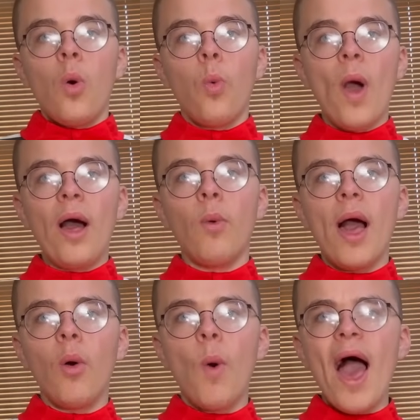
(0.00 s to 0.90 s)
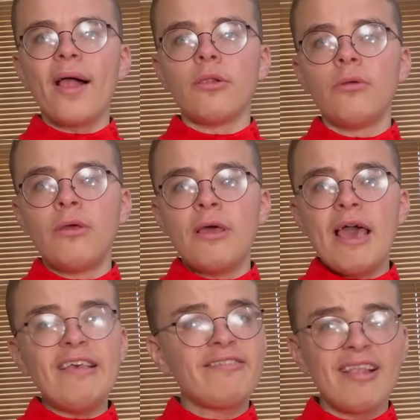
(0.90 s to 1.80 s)
Well, well, well,
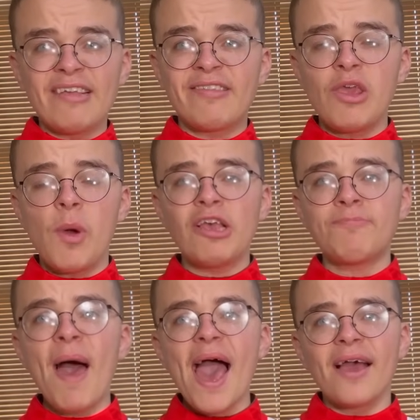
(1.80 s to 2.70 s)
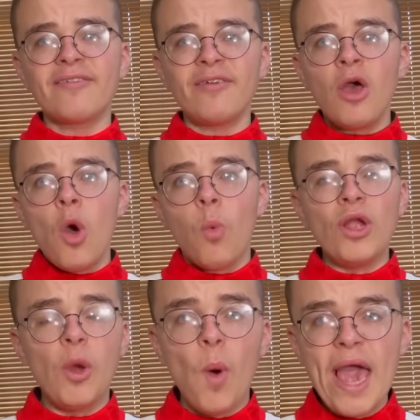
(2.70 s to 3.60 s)
it's the last thing you expect when
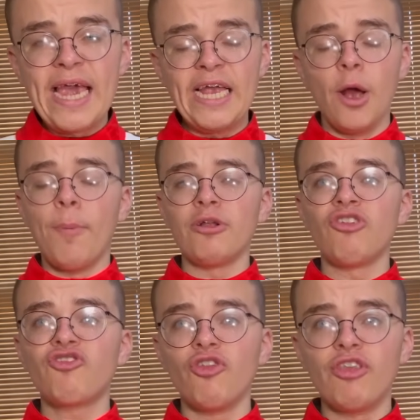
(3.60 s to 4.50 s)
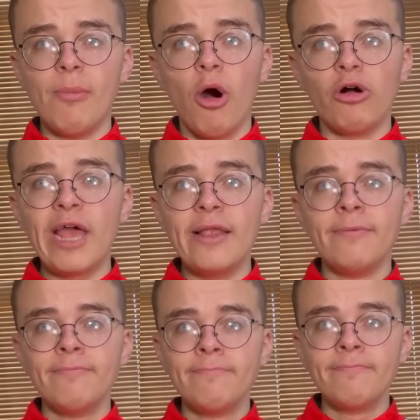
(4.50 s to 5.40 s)
you're waking up on a Sunday morning.
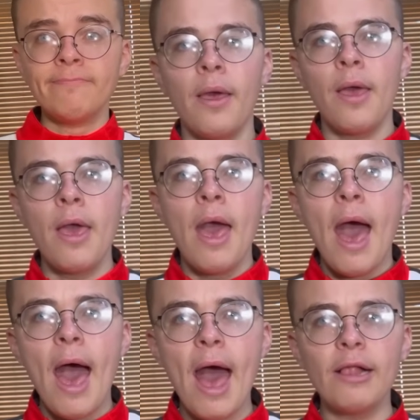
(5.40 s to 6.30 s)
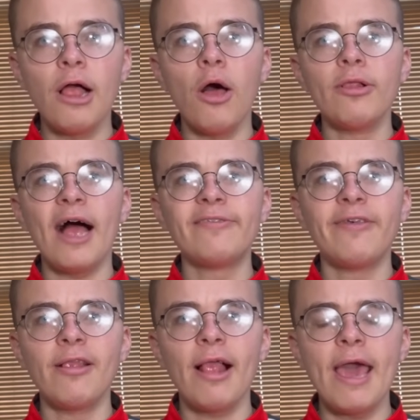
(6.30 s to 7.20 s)
Hello lads
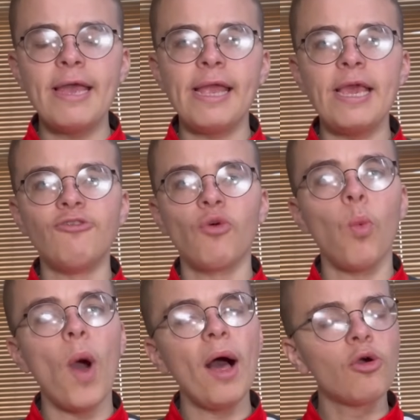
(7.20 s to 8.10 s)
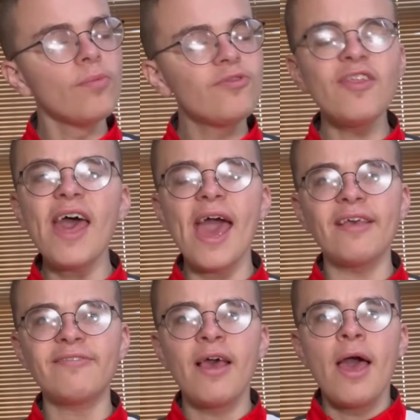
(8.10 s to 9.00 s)
and ladies and welcome to
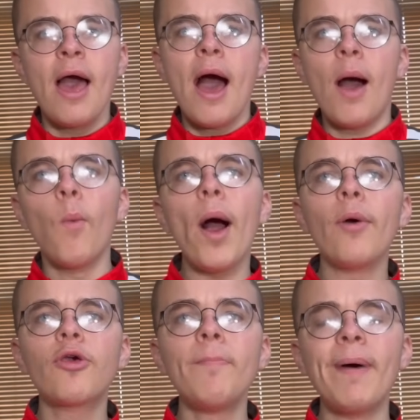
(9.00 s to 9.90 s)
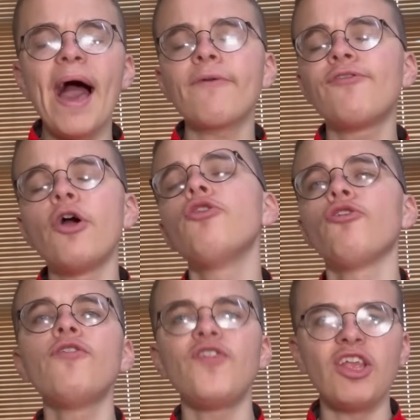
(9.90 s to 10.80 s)
this and welcome back for
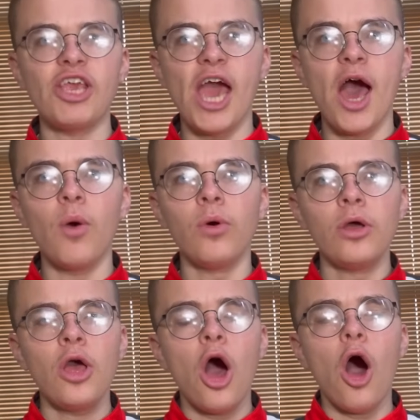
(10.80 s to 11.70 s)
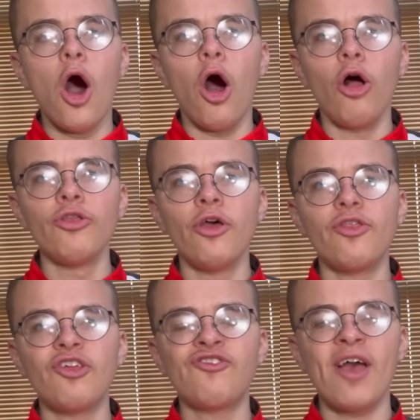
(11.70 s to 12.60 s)
another video on
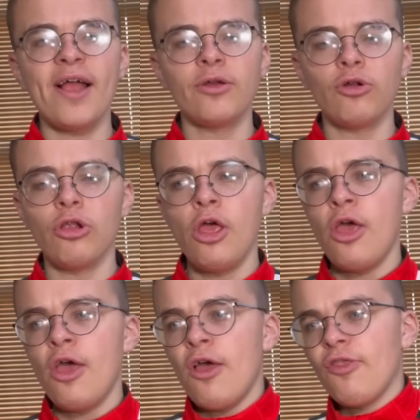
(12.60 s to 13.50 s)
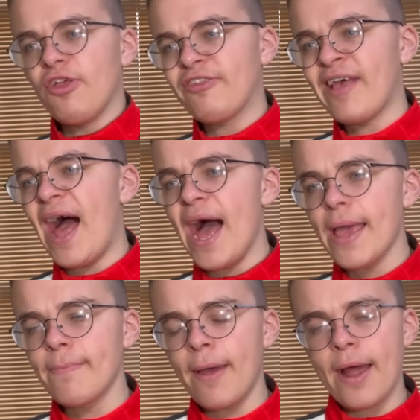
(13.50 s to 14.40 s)
the channel. The
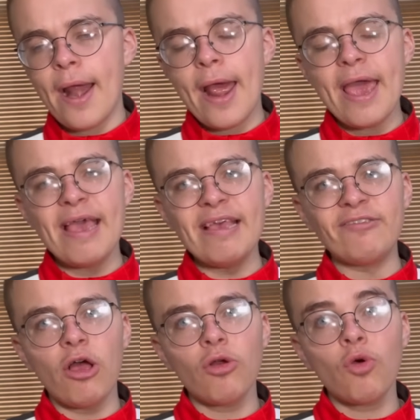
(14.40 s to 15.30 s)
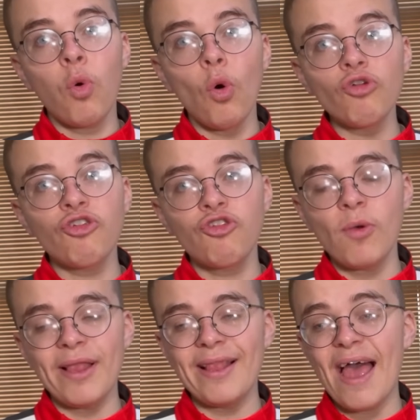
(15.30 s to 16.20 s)
time is quarter to
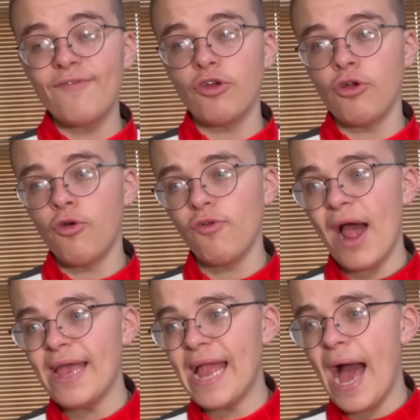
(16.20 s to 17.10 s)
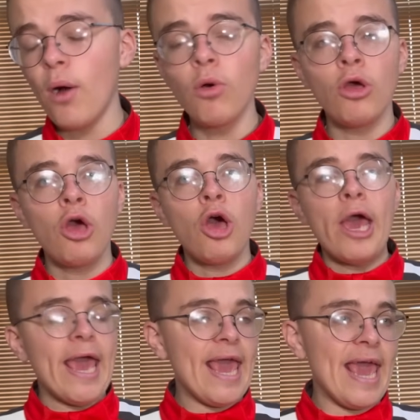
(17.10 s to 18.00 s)
11 right now.
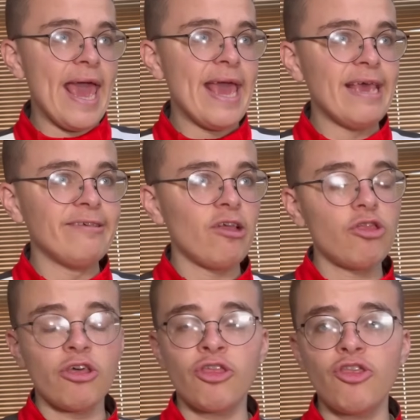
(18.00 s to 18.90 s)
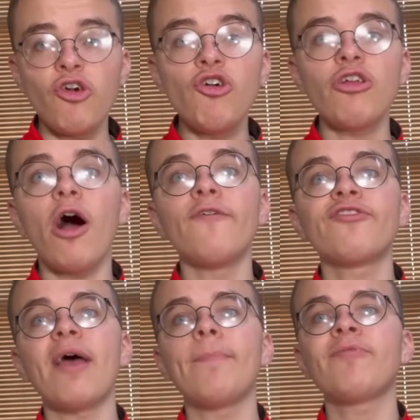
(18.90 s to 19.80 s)
It is the 3rd of
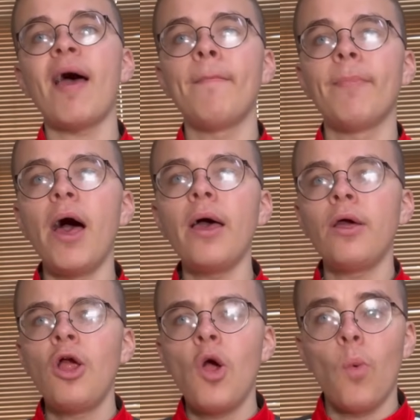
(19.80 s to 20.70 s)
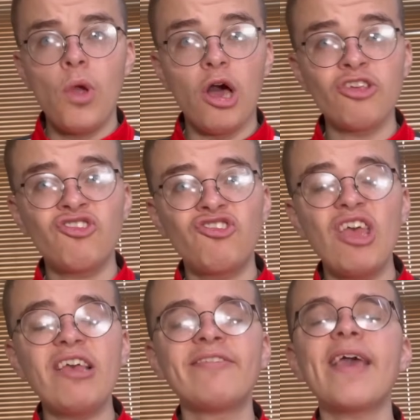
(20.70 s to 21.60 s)
September. We are
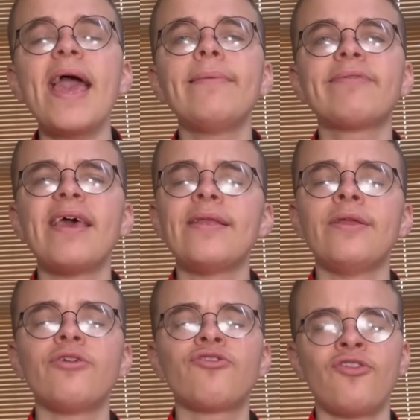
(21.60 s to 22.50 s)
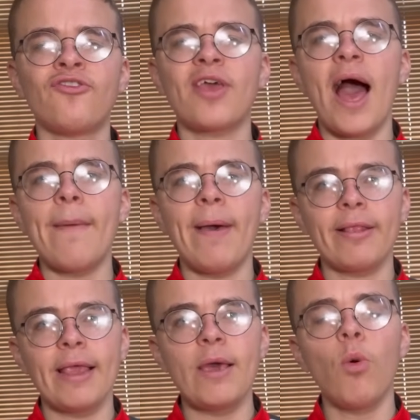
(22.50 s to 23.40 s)
six games in to Sky Bet
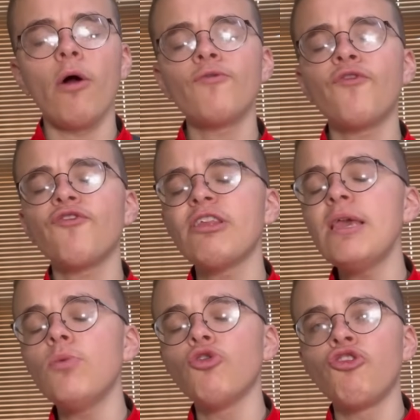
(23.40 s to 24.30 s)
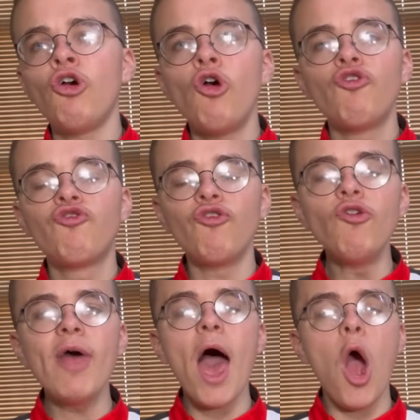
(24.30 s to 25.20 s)
League One. Fleetwood drew
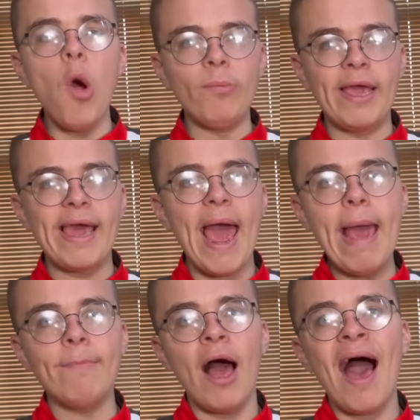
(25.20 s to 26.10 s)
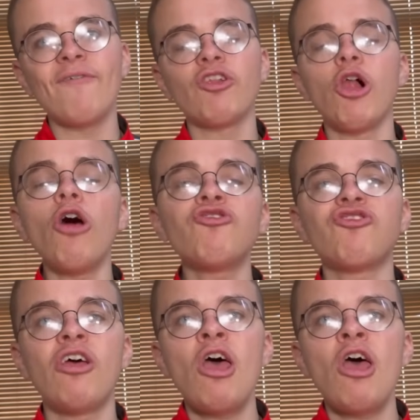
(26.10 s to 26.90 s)
their opening game, have lost